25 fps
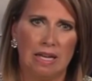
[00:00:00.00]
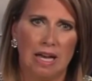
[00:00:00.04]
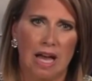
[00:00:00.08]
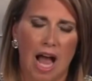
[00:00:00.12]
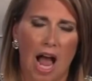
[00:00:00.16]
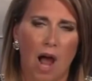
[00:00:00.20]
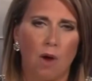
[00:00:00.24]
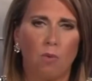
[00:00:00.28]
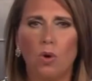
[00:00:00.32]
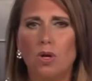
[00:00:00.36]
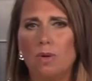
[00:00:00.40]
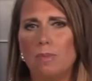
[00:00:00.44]

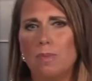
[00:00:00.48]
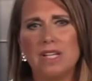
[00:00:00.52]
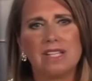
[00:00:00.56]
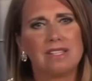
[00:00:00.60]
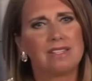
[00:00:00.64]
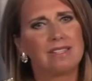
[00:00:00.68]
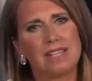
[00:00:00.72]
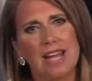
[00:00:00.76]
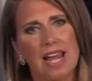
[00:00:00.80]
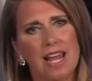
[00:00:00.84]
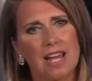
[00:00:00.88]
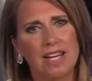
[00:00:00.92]
I wouldn't be
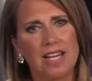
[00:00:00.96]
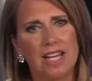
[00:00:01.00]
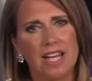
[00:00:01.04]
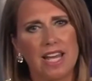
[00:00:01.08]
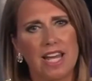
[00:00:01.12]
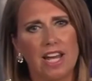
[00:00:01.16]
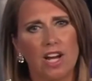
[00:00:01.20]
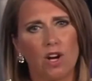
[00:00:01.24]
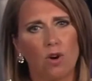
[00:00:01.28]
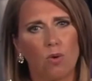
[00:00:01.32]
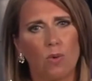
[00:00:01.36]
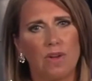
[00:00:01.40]
standing
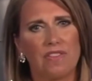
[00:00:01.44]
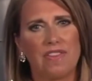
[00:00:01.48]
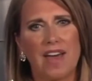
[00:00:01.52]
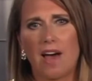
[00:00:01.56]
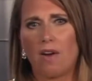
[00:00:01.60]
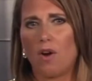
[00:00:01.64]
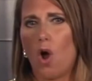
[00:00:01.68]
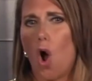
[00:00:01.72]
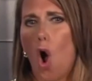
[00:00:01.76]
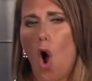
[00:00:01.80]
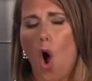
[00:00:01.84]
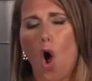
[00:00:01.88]
here
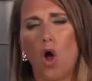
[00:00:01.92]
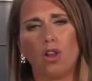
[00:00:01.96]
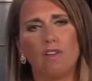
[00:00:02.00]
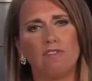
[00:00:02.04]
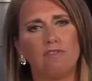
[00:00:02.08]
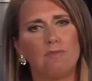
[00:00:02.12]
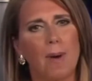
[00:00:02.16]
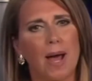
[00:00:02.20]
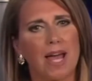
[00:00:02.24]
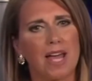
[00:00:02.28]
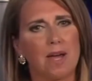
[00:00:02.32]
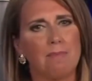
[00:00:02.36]
without all
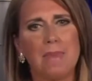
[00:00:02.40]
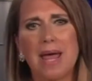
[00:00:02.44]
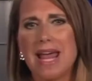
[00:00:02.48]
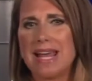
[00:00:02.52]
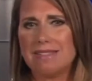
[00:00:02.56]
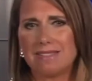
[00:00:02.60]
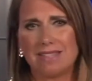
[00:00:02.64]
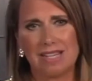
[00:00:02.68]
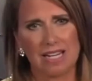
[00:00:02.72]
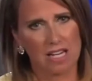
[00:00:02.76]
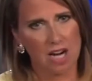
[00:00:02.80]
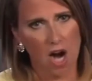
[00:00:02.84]
of my
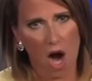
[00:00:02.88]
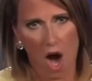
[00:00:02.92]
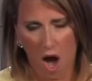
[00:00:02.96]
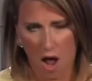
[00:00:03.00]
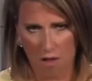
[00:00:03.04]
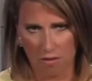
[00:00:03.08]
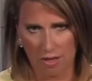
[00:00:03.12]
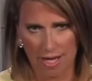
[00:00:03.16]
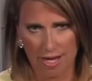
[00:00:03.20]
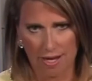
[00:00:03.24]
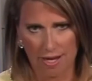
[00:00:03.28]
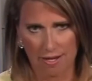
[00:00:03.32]
amazing
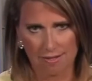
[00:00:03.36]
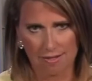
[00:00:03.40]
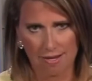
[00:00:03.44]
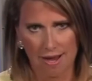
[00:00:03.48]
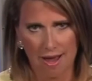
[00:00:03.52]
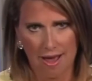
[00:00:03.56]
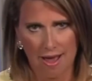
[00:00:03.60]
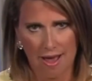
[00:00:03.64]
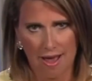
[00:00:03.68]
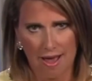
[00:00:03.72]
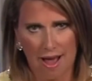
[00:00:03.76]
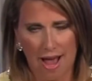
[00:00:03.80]
colleagues.
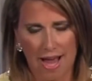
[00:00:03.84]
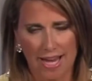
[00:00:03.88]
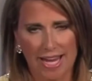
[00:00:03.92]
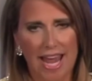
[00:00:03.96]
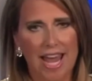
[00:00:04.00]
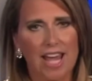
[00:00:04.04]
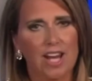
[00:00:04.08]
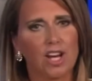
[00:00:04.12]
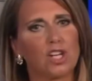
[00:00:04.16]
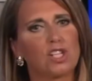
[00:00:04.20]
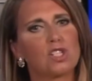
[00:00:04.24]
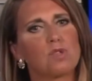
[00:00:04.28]
I
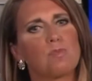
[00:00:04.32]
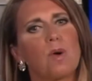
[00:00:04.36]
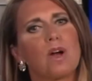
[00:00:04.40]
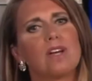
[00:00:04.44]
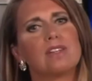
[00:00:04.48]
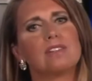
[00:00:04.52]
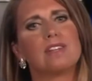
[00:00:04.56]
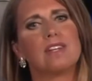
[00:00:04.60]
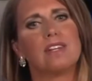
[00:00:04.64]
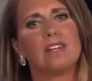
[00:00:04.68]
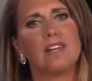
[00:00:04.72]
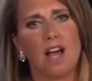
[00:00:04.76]
can't
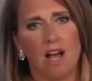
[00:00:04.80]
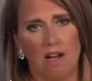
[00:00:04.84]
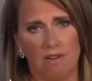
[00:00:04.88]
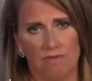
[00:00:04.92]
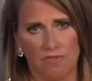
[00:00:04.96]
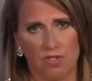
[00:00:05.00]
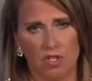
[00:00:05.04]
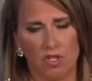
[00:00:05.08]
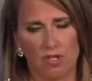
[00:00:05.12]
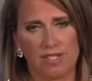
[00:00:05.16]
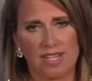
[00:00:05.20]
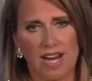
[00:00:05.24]
express
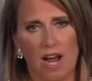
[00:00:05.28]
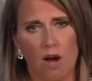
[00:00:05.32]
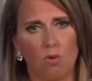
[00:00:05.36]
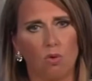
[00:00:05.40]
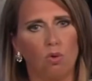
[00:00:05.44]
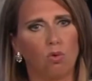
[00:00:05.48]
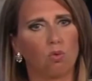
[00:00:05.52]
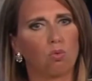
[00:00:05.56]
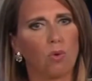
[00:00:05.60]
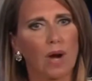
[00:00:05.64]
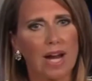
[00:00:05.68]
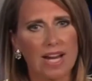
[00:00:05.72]
enough just how
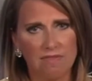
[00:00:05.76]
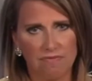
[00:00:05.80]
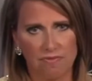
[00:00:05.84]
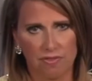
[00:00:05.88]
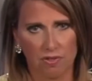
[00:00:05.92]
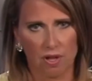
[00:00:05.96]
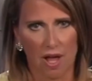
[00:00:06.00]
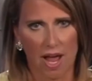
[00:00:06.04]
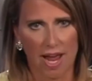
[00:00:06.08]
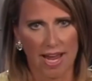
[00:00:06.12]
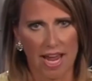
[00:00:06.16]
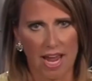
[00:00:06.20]

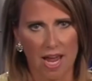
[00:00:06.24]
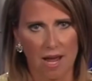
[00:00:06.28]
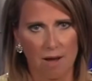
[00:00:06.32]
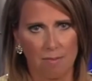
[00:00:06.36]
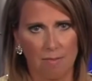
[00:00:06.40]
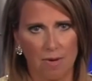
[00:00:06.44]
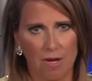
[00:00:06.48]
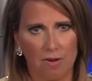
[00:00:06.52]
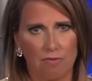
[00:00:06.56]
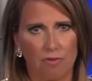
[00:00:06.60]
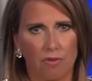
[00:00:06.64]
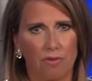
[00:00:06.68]
grateful I
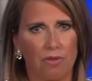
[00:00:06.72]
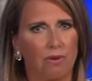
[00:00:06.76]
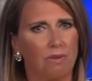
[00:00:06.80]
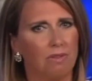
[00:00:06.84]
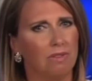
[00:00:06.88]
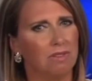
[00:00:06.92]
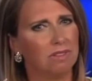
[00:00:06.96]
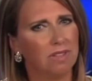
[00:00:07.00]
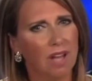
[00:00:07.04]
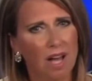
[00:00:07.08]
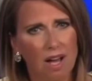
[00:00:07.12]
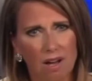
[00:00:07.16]
am for their
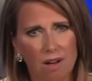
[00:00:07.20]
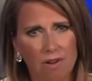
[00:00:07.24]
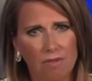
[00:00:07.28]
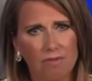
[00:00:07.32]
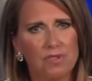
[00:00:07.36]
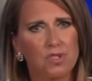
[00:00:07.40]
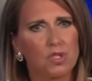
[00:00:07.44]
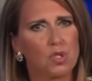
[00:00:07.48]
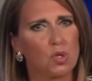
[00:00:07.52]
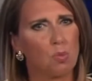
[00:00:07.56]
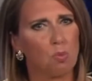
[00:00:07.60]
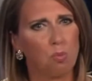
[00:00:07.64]

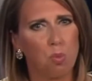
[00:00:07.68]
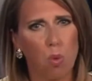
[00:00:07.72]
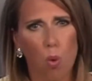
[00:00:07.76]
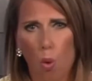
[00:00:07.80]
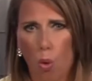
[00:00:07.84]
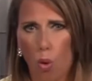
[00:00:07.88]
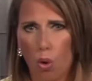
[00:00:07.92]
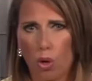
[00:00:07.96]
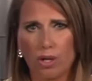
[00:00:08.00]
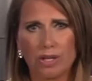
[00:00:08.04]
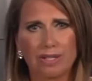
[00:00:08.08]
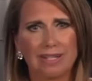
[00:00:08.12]
love,
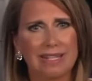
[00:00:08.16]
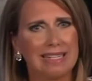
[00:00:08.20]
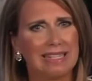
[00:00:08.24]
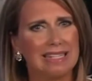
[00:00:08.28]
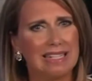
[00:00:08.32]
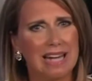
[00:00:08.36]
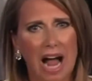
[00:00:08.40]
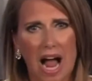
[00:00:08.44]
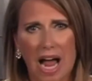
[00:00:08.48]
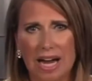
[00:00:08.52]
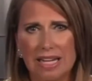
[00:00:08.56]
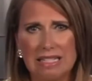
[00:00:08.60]
support,
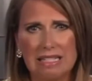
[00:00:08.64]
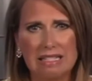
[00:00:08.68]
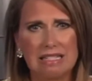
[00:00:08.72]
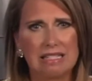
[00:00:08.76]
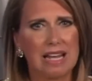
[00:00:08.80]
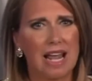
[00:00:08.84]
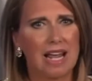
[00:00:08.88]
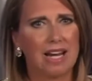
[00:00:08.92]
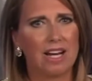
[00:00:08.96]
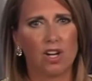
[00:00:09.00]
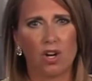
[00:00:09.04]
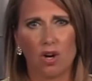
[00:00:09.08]

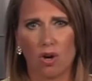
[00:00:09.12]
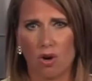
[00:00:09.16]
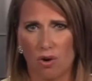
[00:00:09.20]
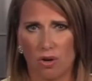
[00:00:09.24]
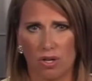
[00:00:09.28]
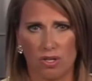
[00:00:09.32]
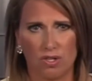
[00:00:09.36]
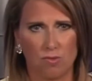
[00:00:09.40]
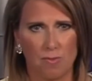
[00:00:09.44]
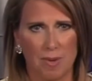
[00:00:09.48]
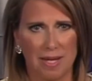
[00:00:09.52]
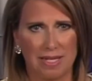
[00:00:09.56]
guidance, and
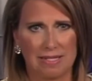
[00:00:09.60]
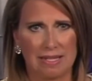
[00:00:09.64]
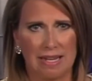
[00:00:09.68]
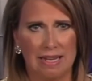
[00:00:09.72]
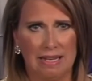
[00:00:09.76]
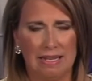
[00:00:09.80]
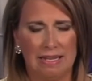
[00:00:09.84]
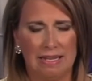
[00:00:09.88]
encouragement.